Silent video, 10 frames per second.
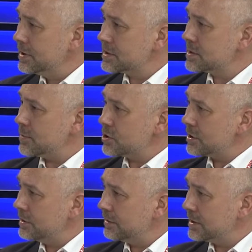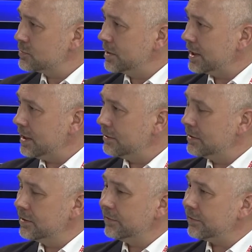is especially that we
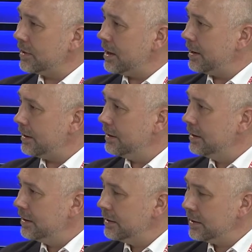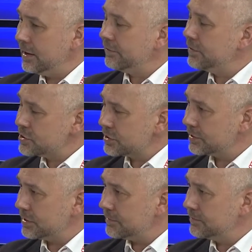can fly
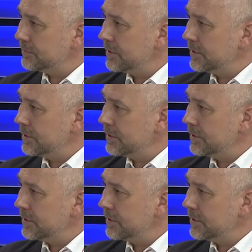efficiently,